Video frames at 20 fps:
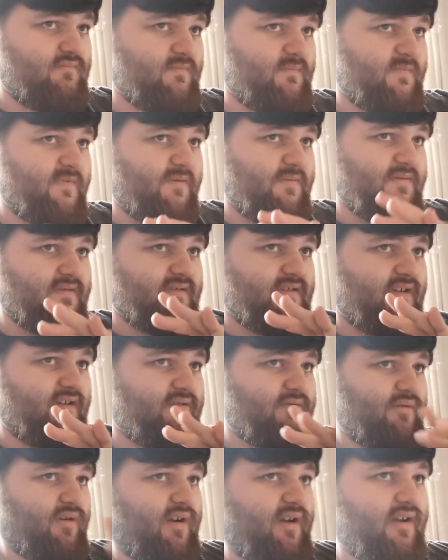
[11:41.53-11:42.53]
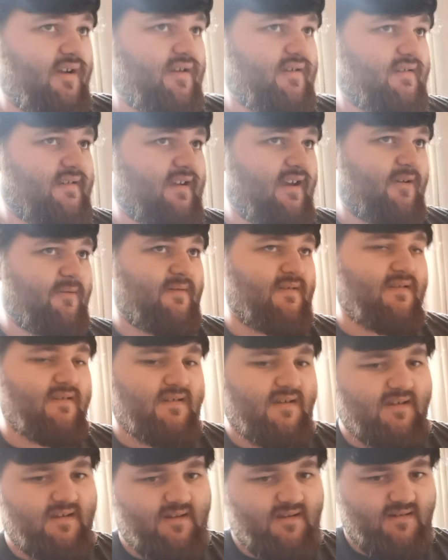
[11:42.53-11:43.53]
There was no
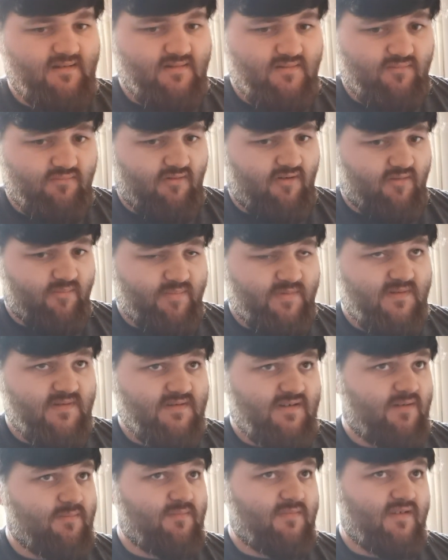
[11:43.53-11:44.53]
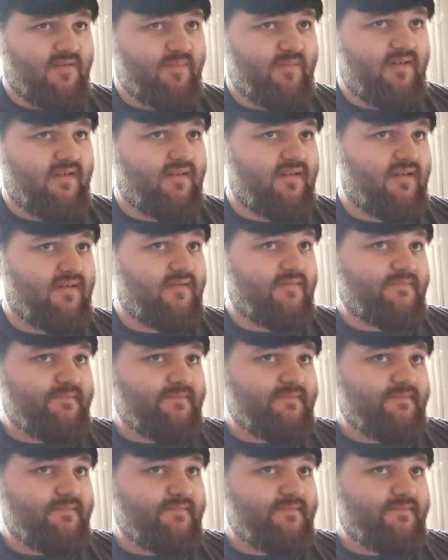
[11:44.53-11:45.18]
guaranteed drops, generally speaking.